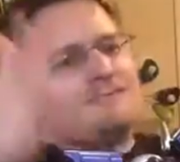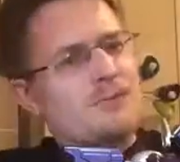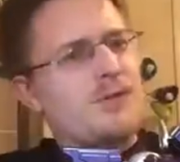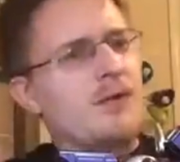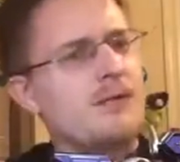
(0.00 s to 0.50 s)

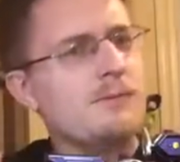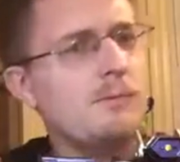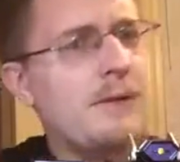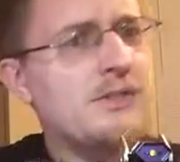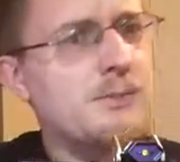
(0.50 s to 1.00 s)
We're calling him
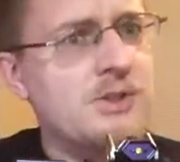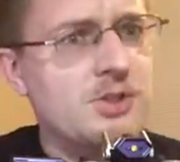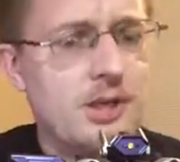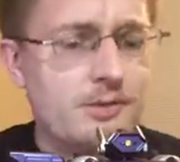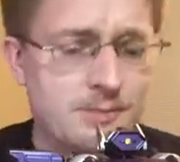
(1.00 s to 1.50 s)
Masterpiece
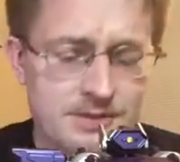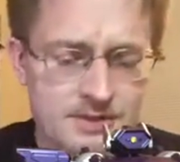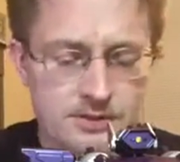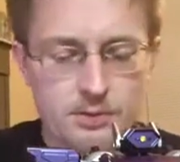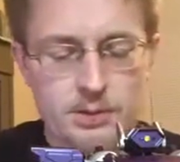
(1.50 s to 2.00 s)
Shockwave because
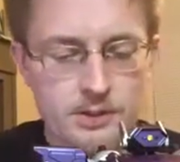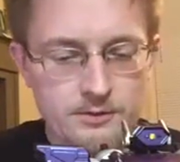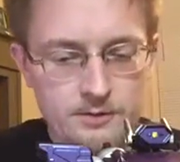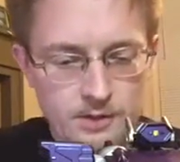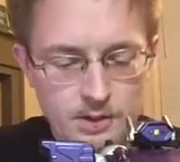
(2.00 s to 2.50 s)
that's who he
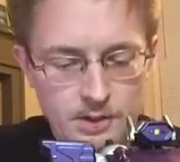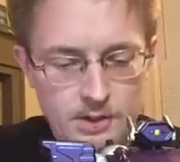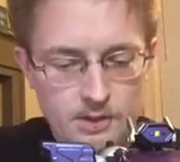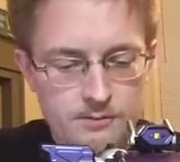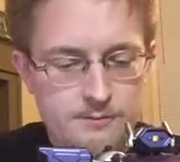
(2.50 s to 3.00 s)
is.
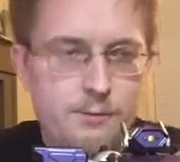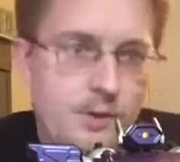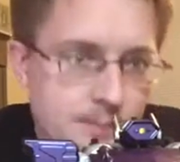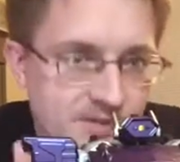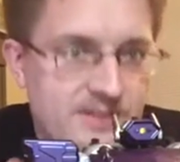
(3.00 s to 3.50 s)
For
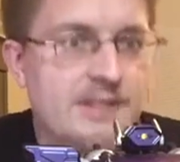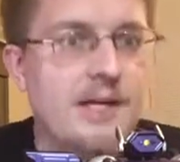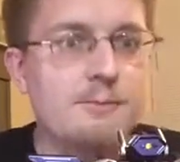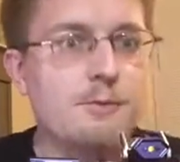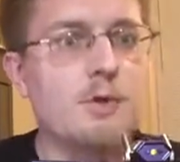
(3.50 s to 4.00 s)
the price that I
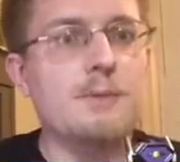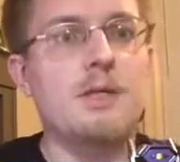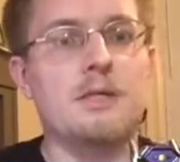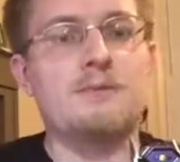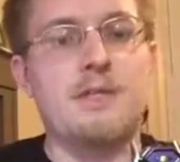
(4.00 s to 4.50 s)
got him for,
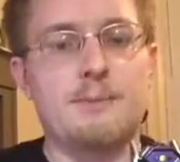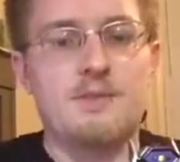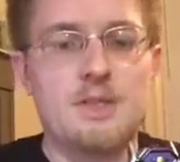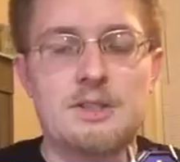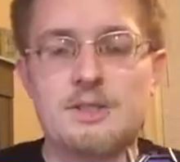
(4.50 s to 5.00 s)
because of an
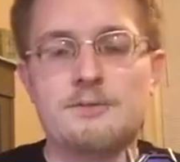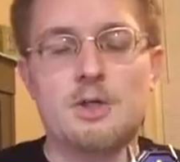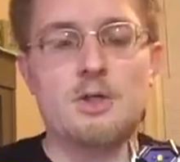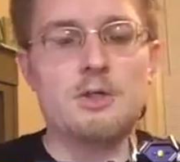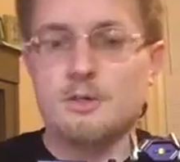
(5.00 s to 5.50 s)
Amazon gift
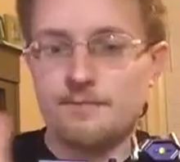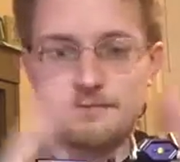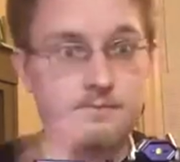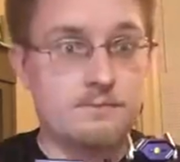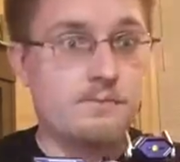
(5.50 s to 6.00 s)
card,
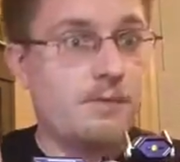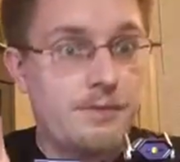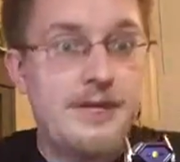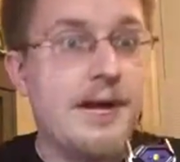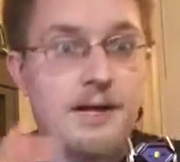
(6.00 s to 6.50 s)

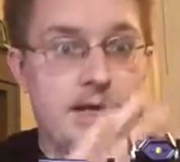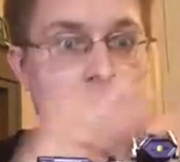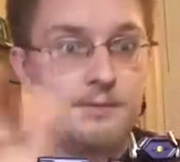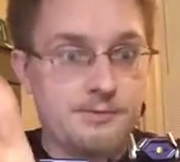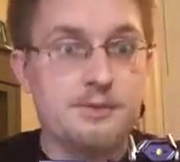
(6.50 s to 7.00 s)
yeah,
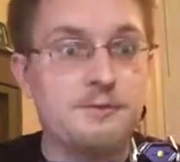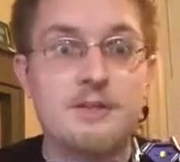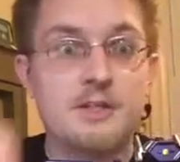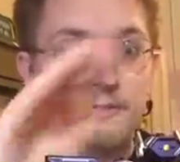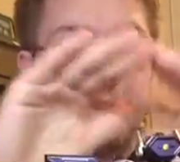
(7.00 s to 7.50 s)

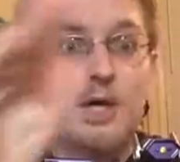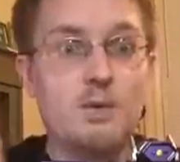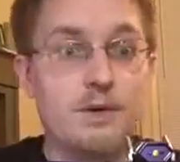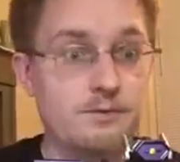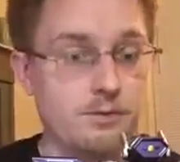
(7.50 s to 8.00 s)
definitive
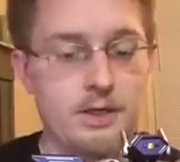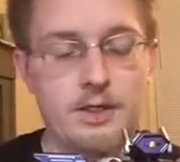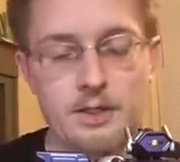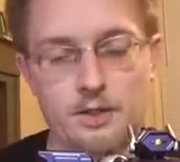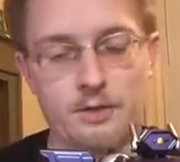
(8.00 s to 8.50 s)
Shockwave right
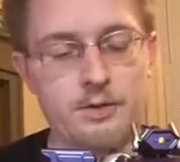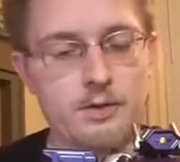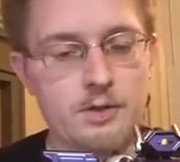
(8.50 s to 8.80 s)
here.